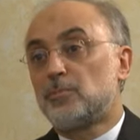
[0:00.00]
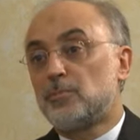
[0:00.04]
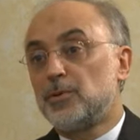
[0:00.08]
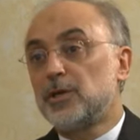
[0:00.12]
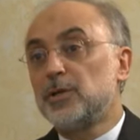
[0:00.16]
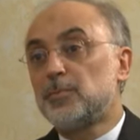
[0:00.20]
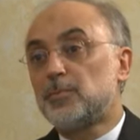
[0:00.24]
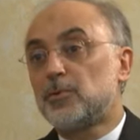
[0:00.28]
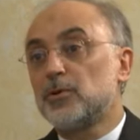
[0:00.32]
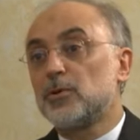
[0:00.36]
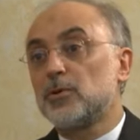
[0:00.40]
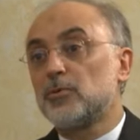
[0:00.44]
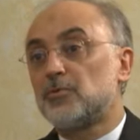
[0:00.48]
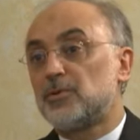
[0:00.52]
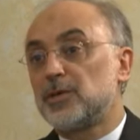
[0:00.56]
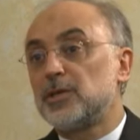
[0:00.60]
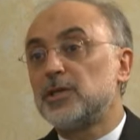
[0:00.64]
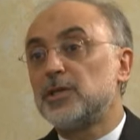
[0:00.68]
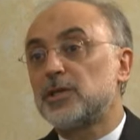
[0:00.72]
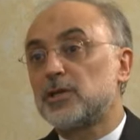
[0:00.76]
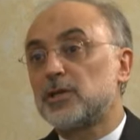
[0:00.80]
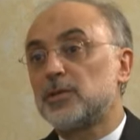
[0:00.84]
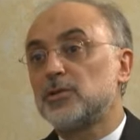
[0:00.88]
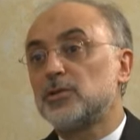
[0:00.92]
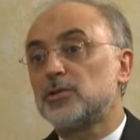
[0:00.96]
people of
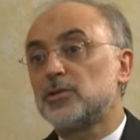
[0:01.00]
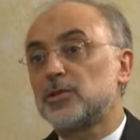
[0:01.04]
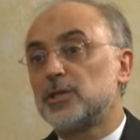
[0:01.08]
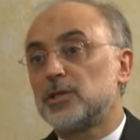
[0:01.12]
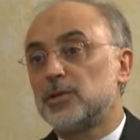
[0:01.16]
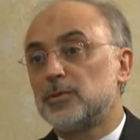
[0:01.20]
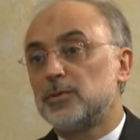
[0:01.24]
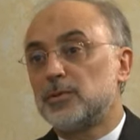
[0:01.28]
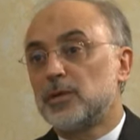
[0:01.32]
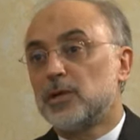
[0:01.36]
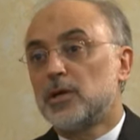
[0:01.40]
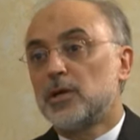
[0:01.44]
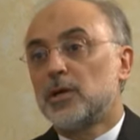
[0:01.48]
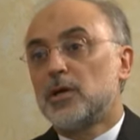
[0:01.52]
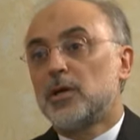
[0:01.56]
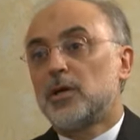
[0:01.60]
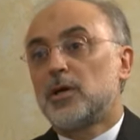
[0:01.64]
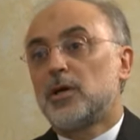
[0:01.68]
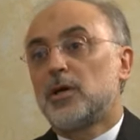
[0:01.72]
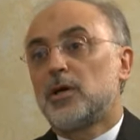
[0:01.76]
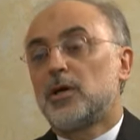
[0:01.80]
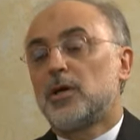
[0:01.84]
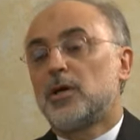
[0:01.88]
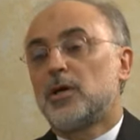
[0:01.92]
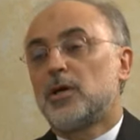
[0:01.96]
any country,
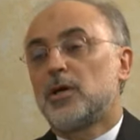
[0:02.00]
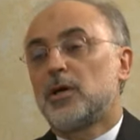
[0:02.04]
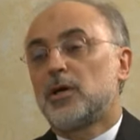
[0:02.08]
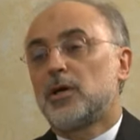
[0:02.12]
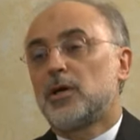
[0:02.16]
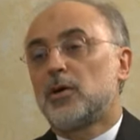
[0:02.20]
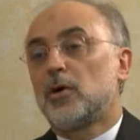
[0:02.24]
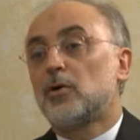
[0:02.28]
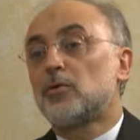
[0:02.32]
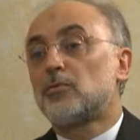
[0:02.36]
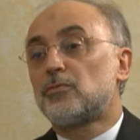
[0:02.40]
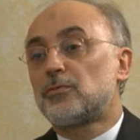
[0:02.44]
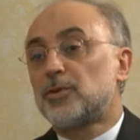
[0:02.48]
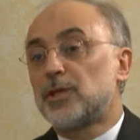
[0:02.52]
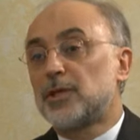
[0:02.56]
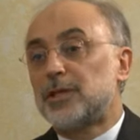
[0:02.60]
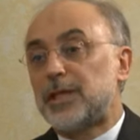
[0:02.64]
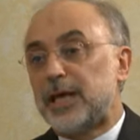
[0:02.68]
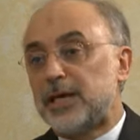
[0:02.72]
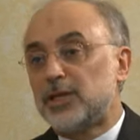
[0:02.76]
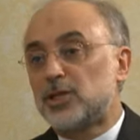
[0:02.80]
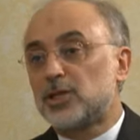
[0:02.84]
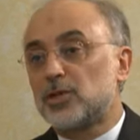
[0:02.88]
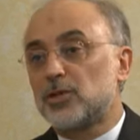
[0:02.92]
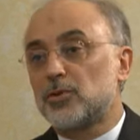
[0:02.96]
of the
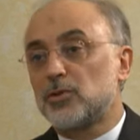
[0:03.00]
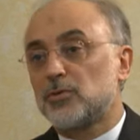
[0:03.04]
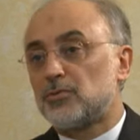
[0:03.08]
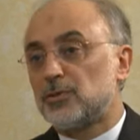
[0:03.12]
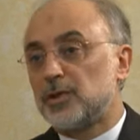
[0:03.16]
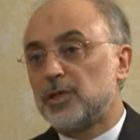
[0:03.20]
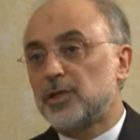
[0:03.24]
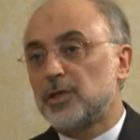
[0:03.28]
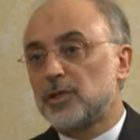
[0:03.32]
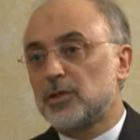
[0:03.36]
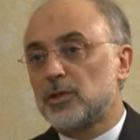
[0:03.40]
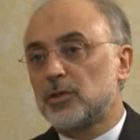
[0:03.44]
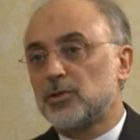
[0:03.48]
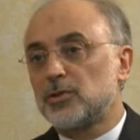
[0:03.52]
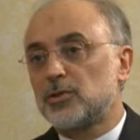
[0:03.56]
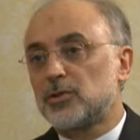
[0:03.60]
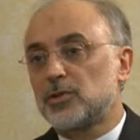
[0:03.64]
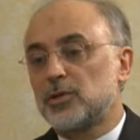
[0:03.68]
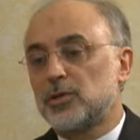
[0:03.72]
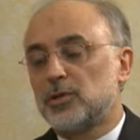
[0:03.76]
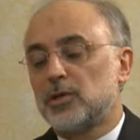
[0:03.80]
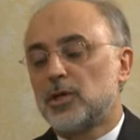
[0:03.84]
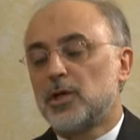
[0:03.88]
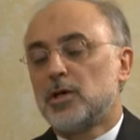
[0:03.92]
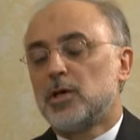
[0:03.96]
nation of any
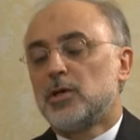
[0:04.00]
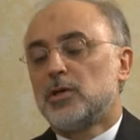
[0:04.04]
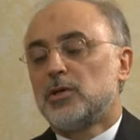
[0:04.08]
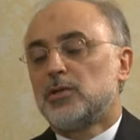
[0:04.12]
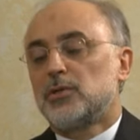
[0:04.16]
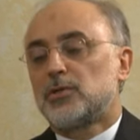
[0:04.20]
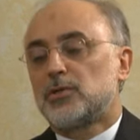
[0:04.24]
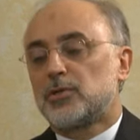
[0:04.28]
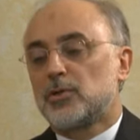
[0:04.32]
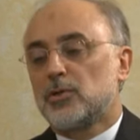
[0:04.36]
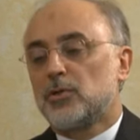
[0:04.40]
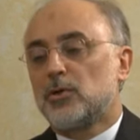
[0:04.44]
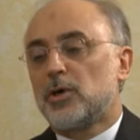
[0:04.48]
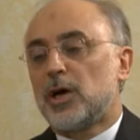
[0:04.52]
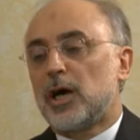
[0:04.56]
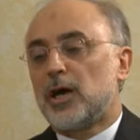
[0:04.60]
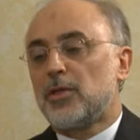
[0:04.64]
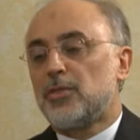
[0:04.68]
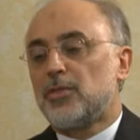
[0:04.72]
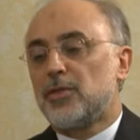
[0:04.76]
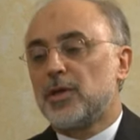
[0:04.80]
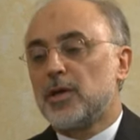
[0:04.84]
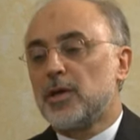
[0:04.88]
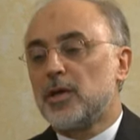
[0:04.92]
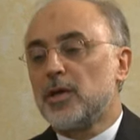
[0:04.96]
country. So I
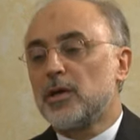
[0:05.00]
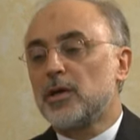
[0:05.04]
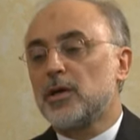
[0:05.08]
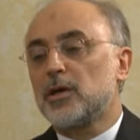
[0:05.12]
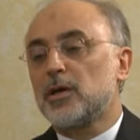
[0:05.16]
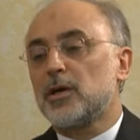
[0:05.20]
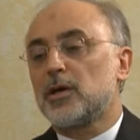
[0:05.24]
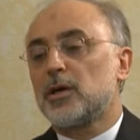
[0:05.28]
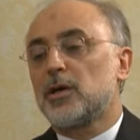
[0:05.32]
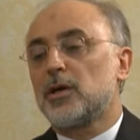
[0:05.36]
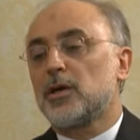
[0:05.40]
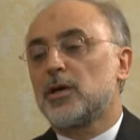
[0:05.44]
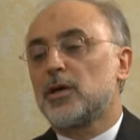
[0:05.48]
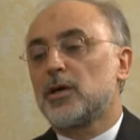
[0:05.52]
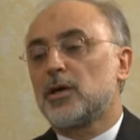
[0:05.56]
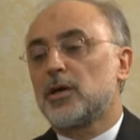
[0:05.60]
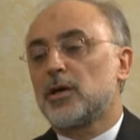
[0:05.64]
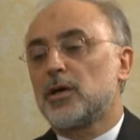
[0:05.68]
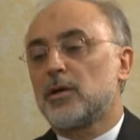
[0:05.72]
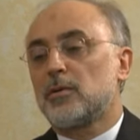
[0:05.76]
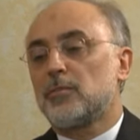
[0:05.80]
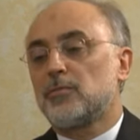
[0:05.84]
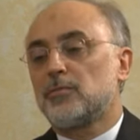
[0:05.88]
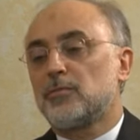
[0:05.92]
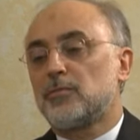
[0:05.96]
think
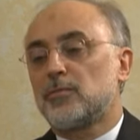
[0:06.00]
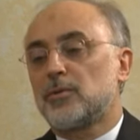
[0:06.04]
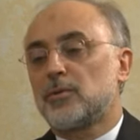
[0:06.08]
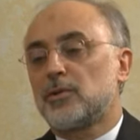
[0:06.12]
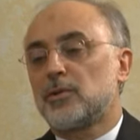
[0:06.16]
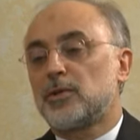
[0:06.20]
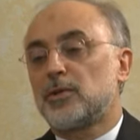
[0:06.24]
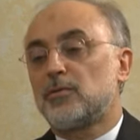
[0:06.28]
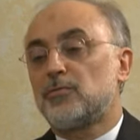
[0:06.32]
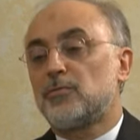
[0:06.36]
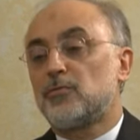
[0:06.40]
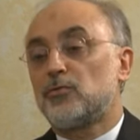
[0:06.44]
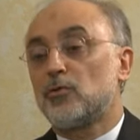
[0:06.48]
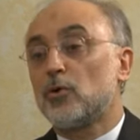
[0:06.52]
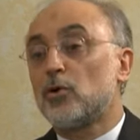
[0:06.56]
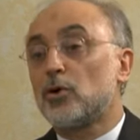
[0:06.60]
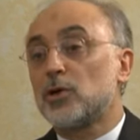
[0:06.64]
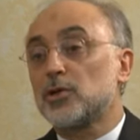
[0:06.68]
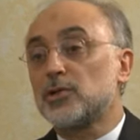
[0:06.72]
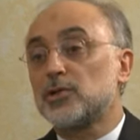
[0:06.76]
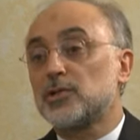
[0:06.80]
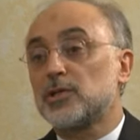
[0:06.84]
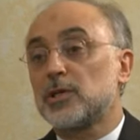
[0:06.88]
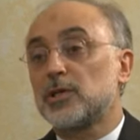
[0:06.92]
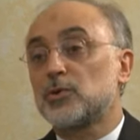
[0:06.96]
the
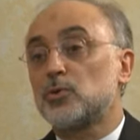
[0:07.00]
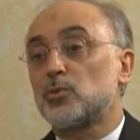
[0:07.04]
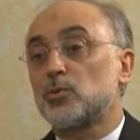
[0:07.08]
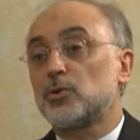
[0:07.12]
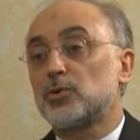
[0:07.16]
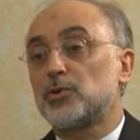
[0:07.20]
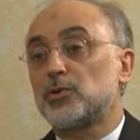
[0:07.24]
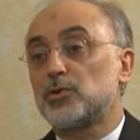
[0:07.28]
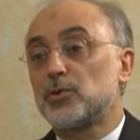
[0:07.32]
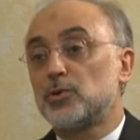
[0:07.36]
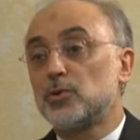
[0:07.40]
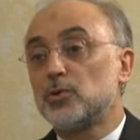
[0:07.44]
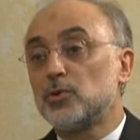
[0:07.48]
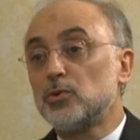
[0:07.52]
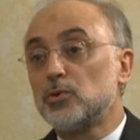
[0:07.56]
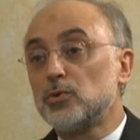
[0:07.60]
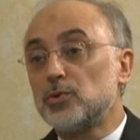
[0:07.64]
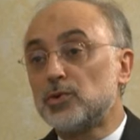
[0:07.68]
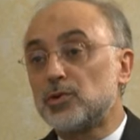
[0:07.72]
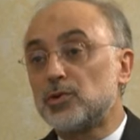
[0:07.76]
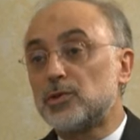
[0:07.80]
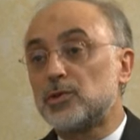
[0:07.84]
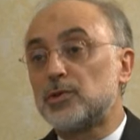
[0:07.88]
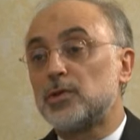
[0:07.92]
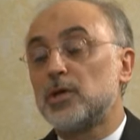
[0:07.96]
force that was
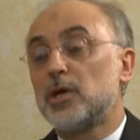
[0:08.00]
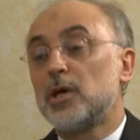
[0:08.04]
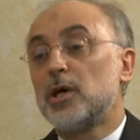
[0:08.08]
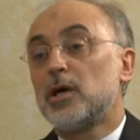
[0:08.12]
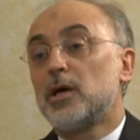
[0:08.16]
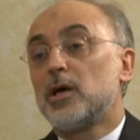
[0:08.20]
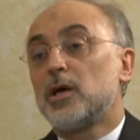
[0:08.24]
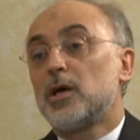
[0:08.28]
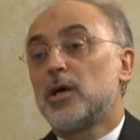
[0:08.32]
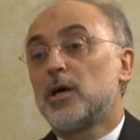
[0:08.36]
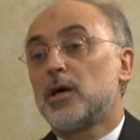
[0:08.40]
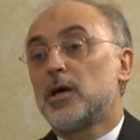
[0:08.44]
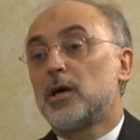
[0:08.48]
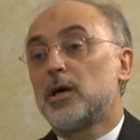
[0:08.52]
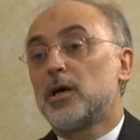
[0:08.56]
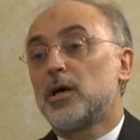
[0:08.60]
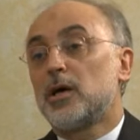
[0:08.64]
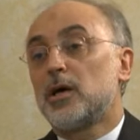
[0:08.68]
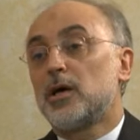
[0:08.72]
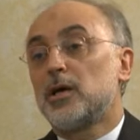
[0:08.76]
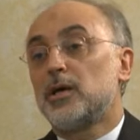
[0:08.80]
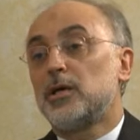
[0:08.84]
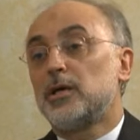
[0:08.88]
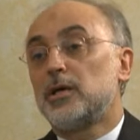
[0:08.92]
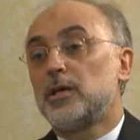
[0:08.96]
used
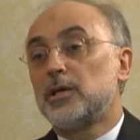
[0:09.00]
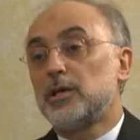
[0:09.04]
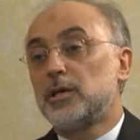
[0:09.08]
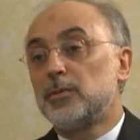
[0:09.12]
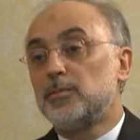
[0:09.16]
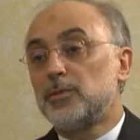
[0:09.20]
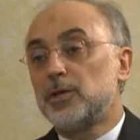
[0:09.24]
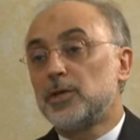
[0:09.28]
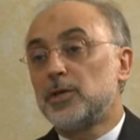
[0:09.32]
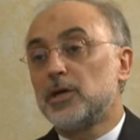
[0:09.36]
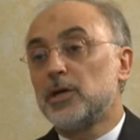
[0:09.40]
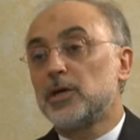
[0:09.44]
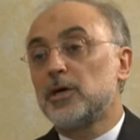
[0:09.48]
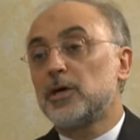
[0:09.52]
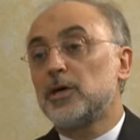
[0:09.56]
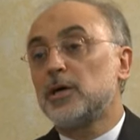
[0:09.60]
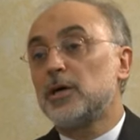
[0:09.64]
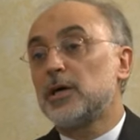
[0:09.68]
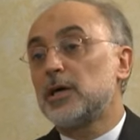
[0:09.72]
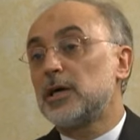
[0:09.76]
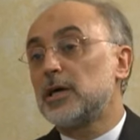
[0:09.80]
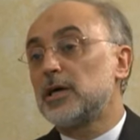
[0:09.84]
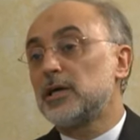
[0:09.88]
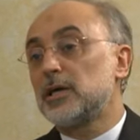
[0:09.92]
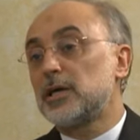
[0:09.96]
in
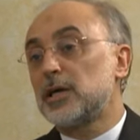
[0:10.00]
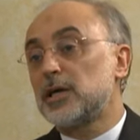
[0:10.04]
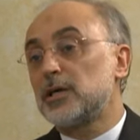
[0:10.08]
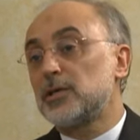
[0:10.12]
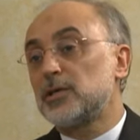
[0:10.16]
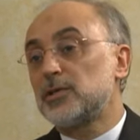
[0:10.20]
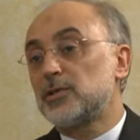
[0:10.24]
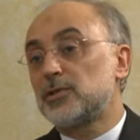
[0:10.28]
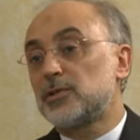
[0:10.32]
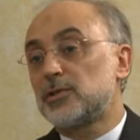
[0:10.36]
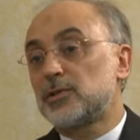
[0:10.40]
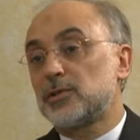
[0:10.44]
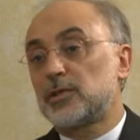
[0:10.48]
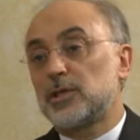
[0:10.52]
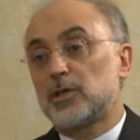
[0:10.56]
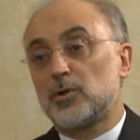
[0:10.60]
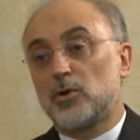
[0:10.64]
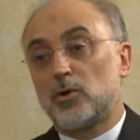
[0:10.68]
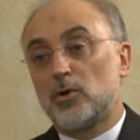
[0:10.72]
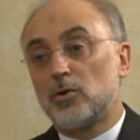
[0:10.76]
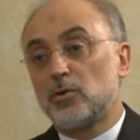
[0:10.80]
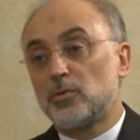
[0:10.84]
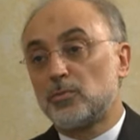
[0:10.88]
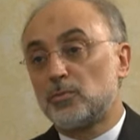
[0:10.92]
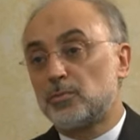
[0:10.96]
Libya against their
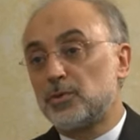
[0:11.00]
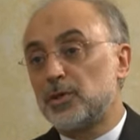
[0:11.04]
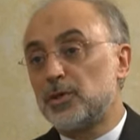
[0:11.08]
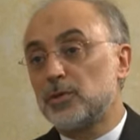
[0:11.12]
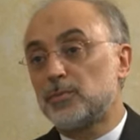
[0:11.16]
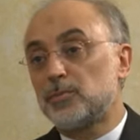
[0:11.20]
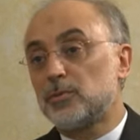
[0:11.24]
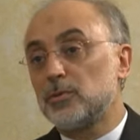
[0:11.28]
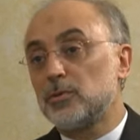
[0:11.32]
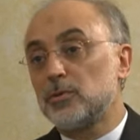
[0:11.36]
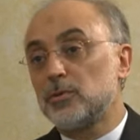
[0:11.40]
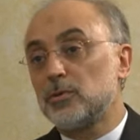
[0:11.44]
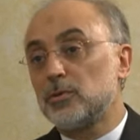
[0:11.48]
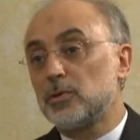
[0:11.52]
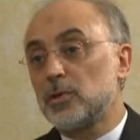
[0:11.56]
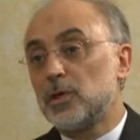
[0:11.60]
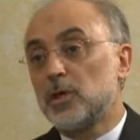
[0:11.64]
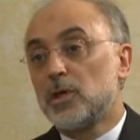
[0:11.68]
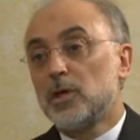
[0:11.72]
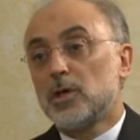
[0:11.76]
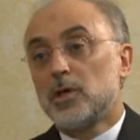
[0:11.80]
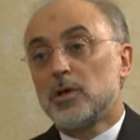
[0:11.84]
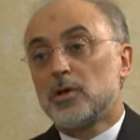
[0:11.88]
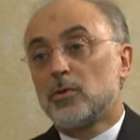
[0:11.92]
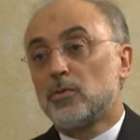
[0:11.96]
own people
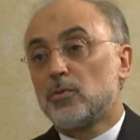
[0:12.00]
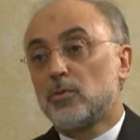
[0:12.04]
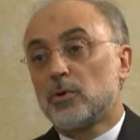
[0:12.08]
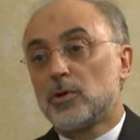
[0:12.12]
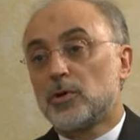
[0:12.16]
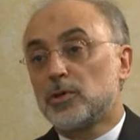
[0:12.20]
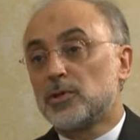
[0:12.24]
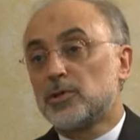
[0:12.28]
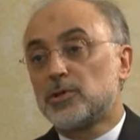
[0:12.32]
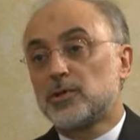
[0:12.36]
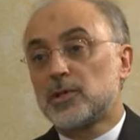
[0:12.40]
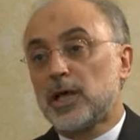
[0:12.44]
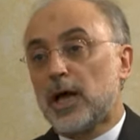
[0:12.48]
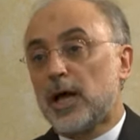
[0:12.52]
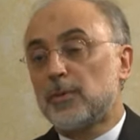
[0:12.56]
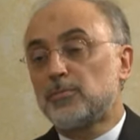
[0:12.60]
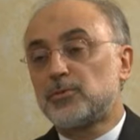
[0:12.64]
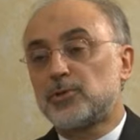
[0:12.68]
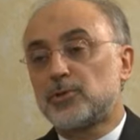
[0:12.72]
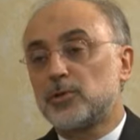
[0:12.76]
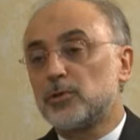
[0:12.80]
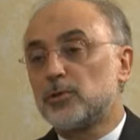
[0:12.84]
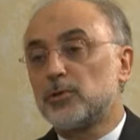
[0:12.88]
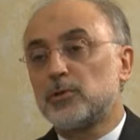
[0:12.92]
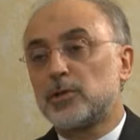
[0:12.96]
was
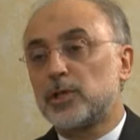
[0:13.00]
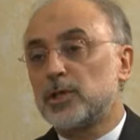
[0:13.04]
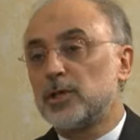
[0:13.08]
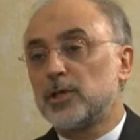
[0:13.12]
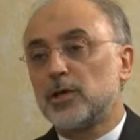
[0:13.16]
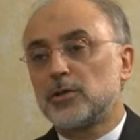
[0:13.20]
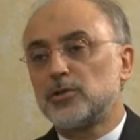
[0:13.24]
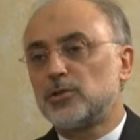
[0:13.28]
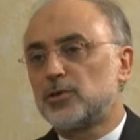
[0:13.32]
absolutely